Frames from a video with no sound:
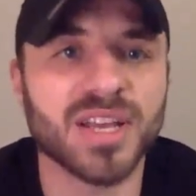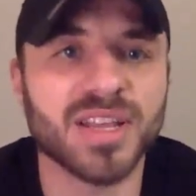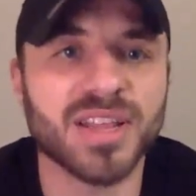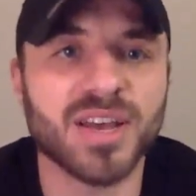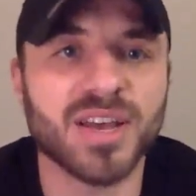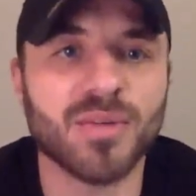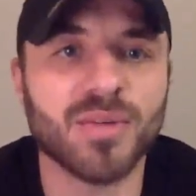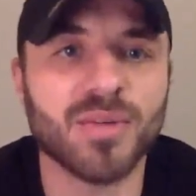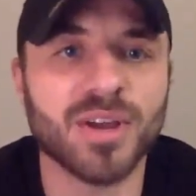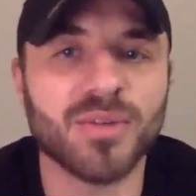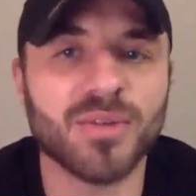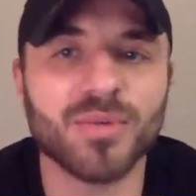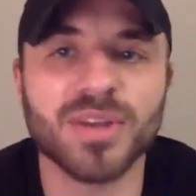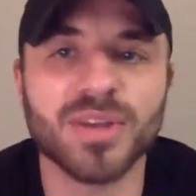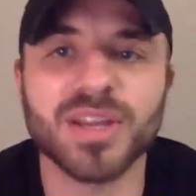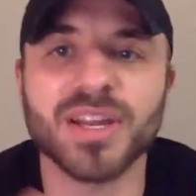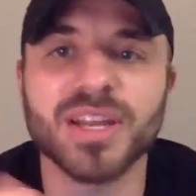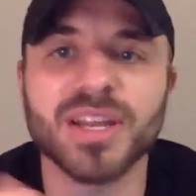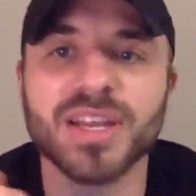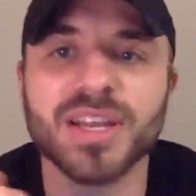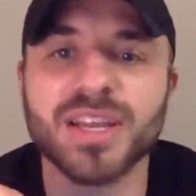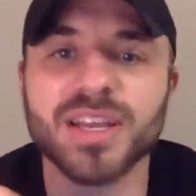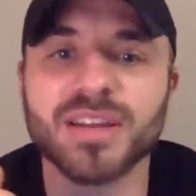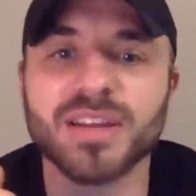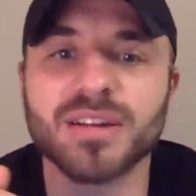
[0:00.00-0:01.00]
That way we can
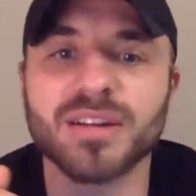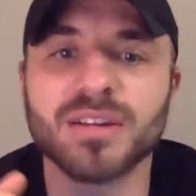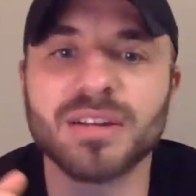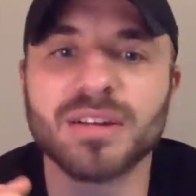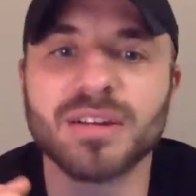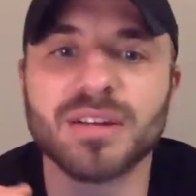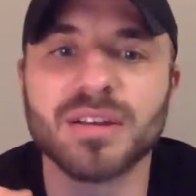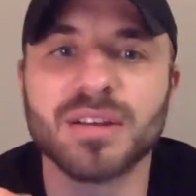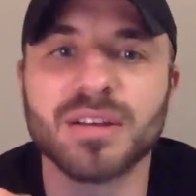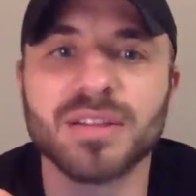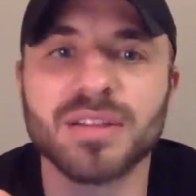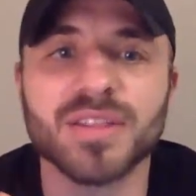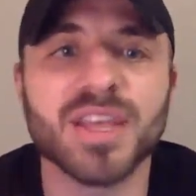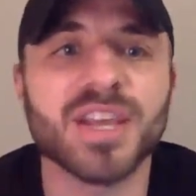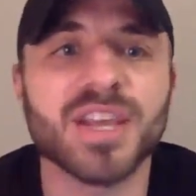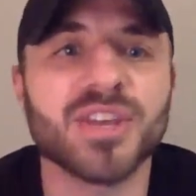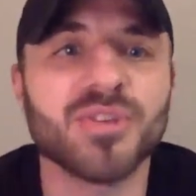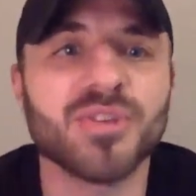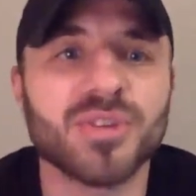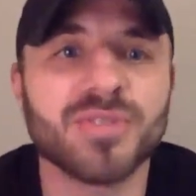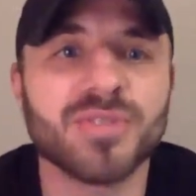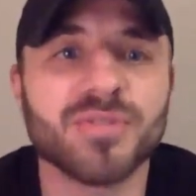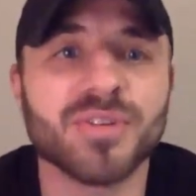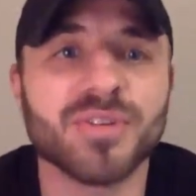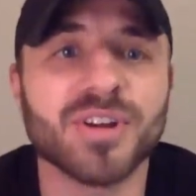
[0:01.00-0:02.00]
hit. Thank you
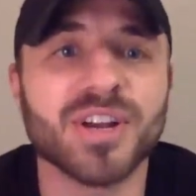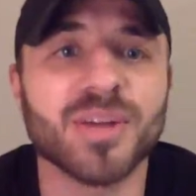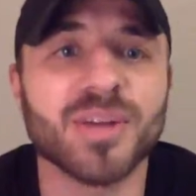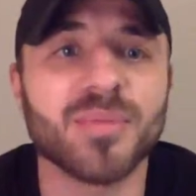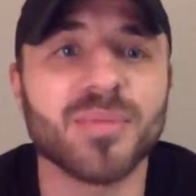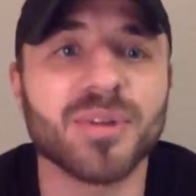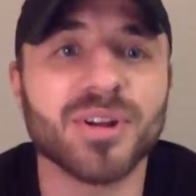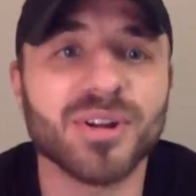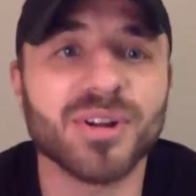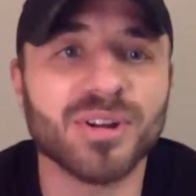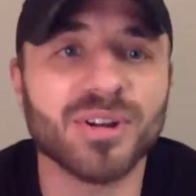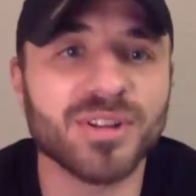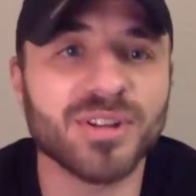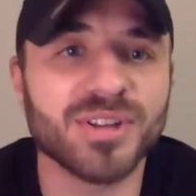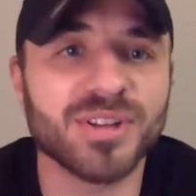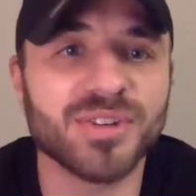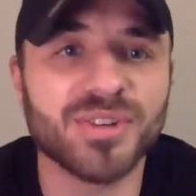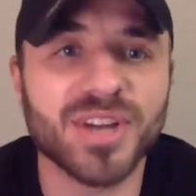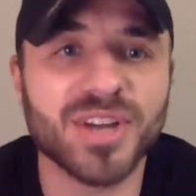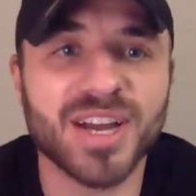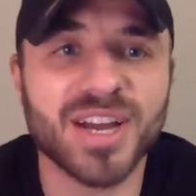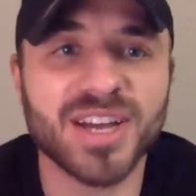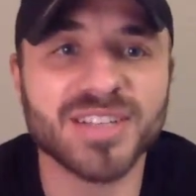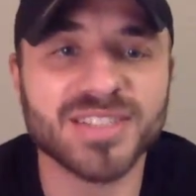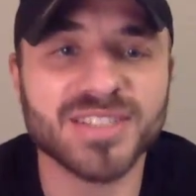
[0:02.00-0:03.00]
for coming early, you
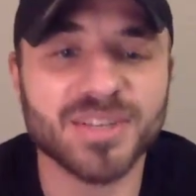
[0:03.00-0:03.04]
guys.